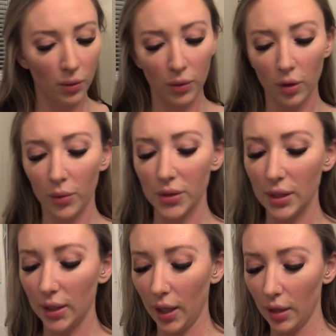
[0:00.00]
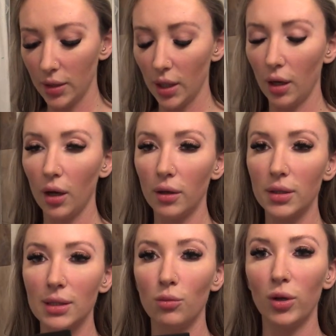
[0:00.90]
we're almost at the end,
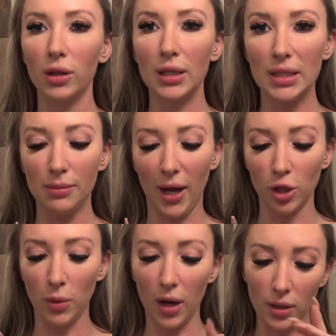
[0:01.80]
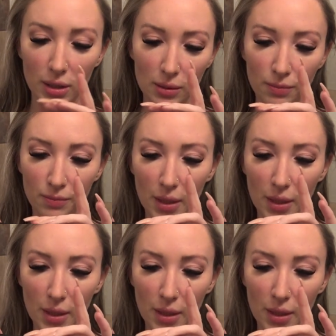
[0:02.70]
with this Smashbox.